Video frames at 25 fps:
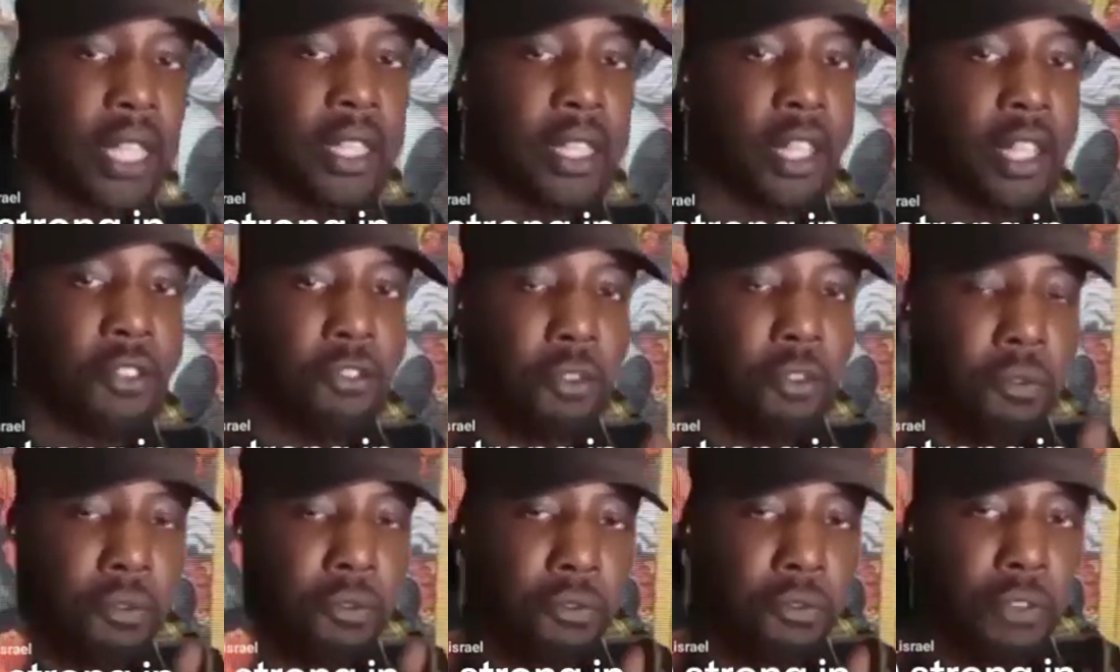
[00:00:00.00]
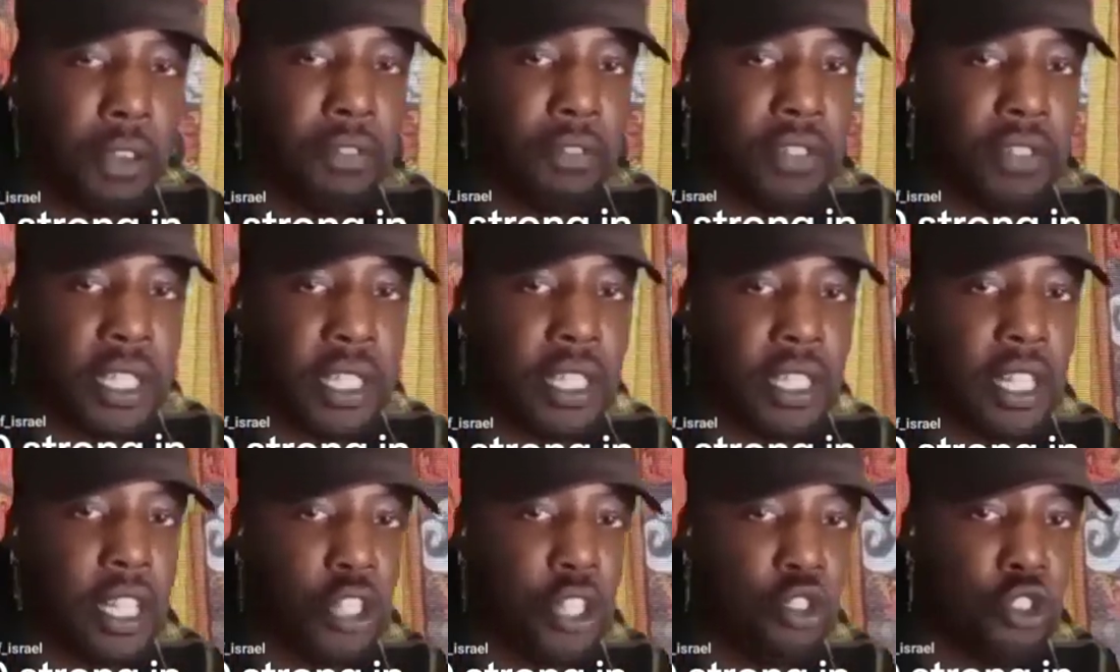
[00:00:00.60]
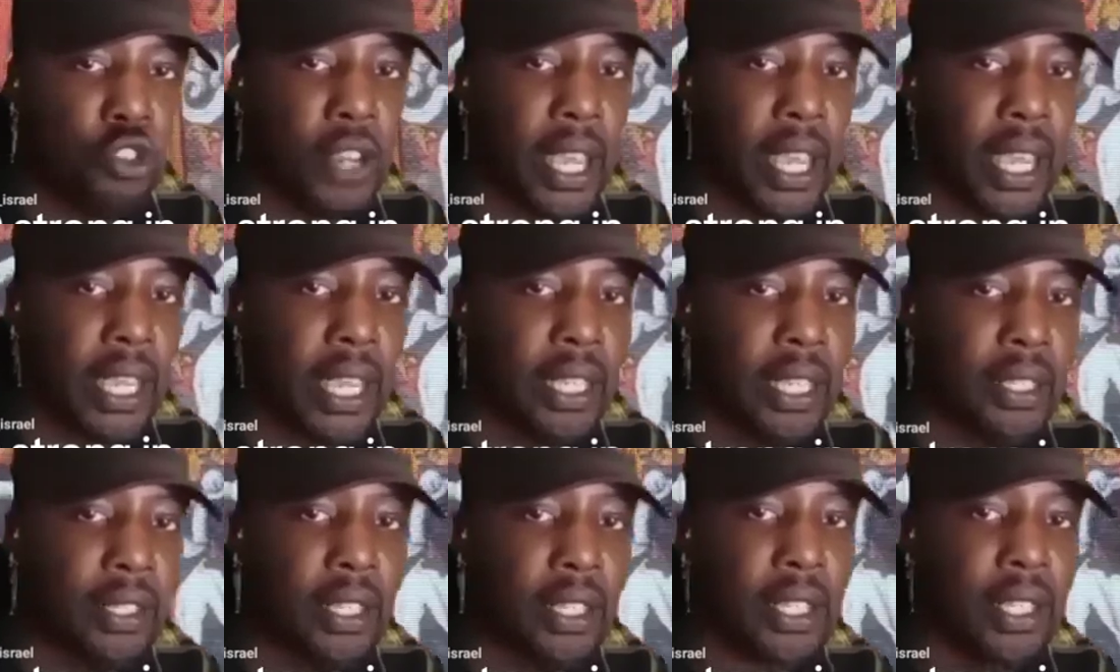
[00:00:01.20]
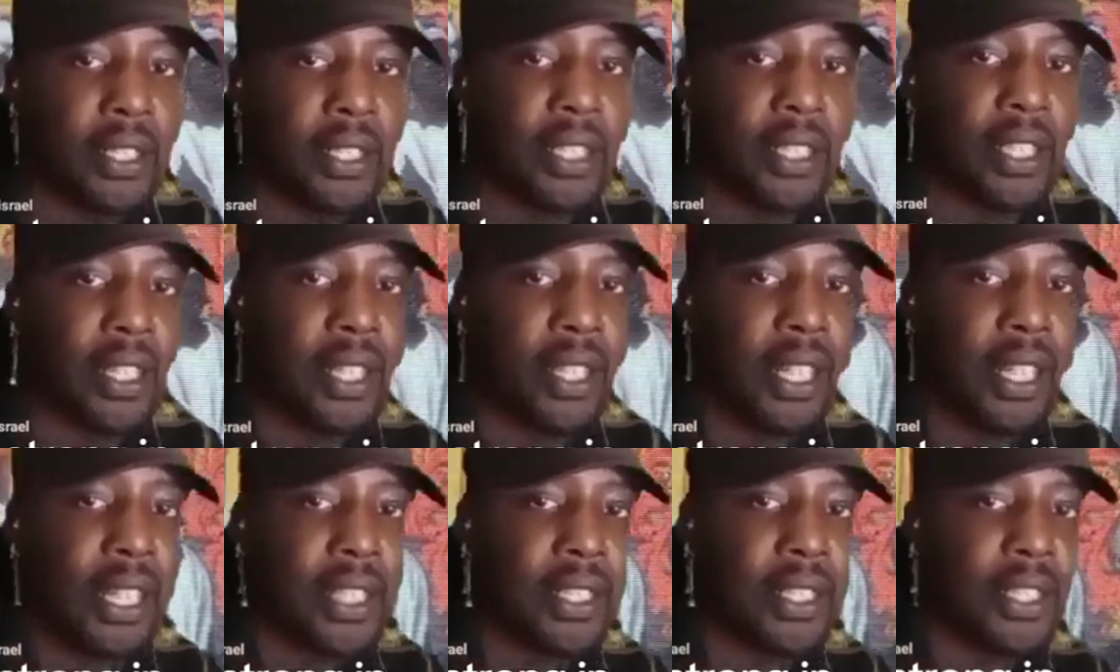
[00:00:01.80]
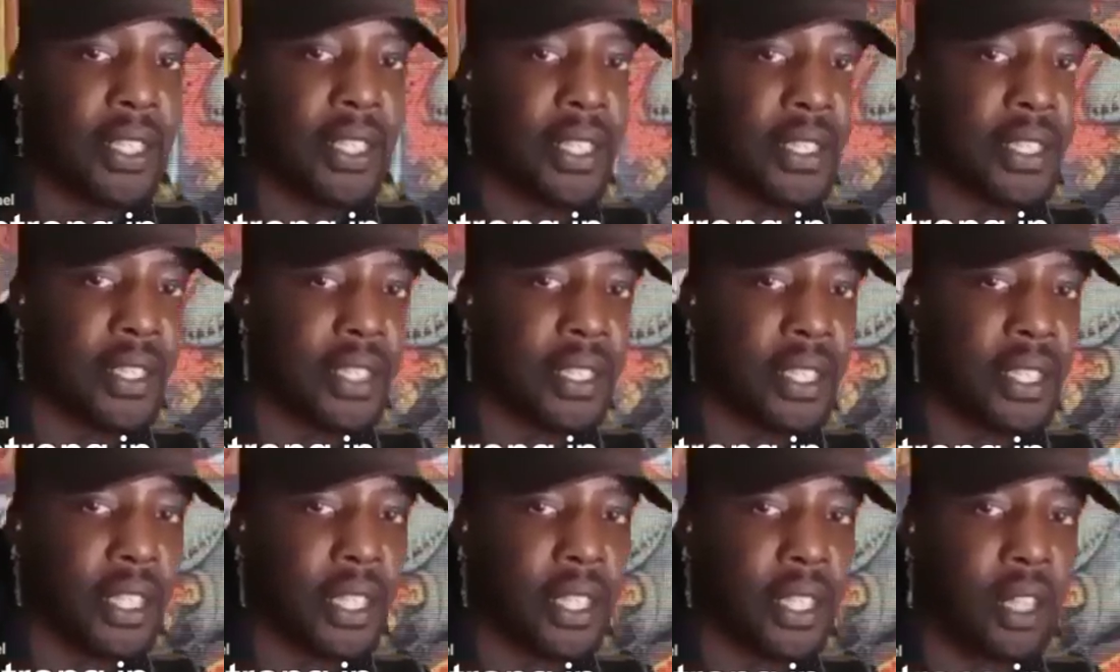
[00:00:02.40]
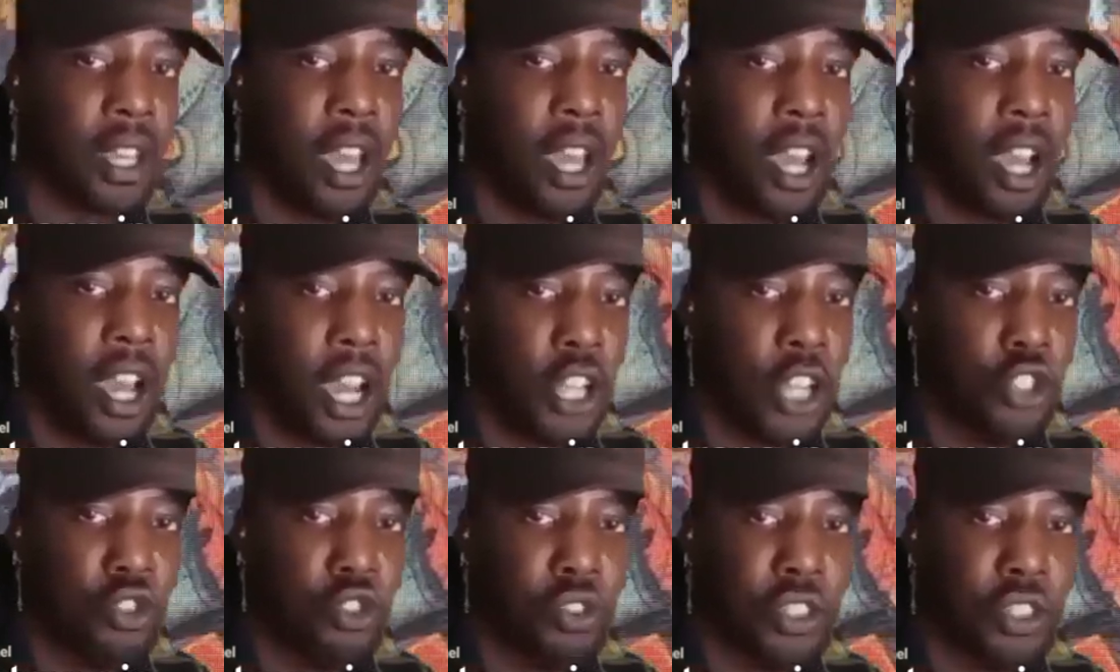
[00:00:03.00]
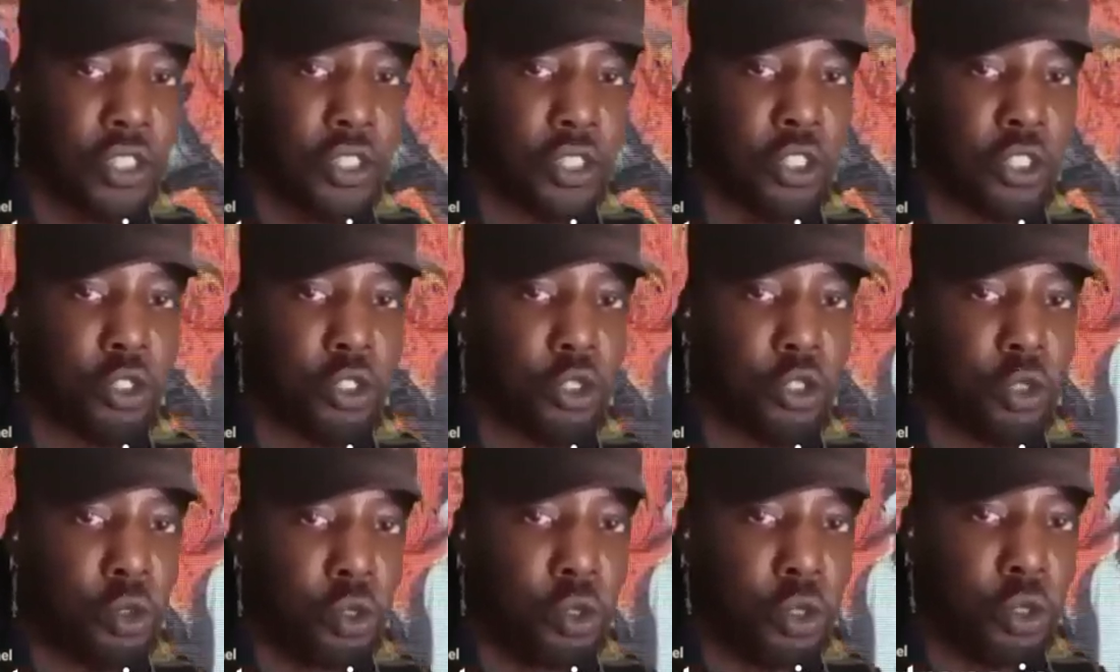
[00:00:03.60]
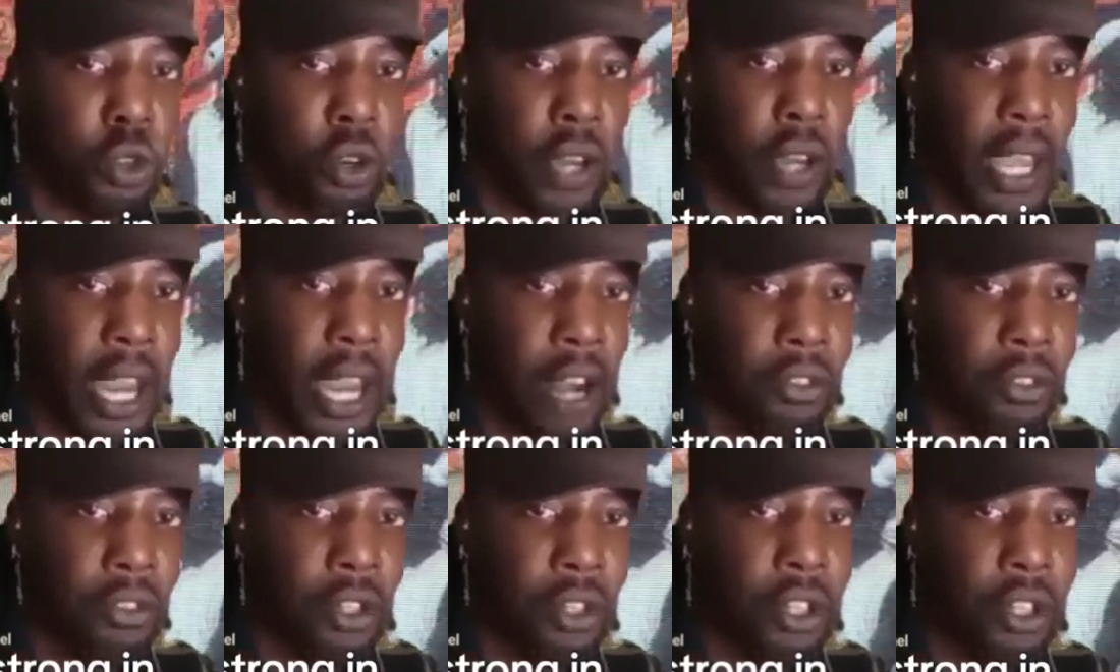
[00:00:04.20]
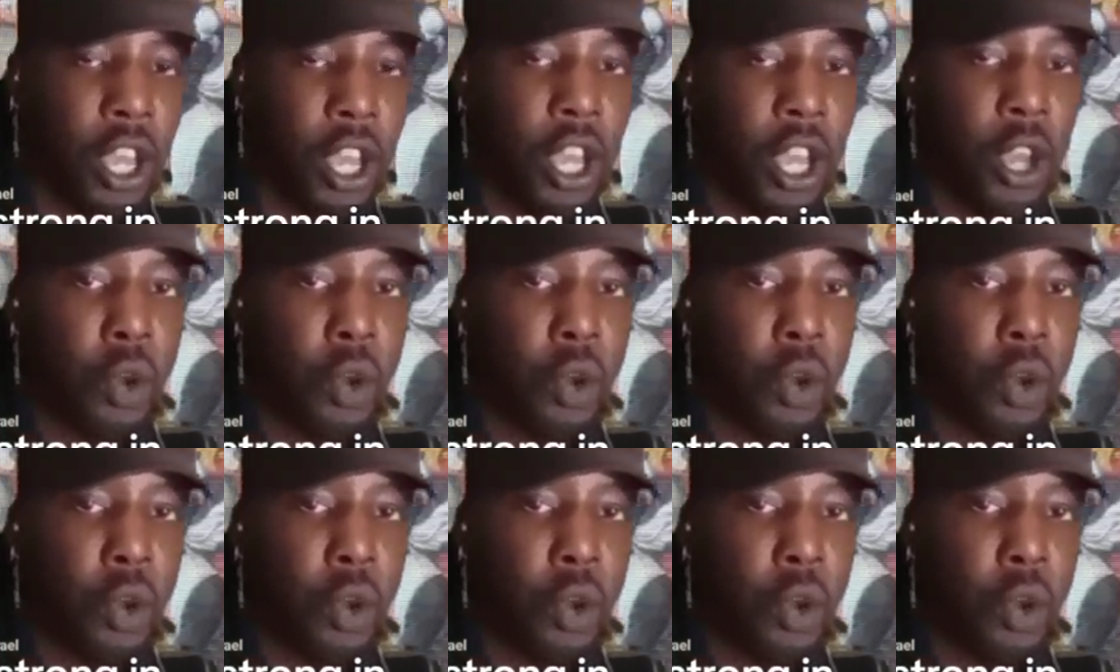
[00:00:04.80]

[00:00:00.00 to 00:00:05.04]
And then from 1500 AD to the late 1600s to Tudor era,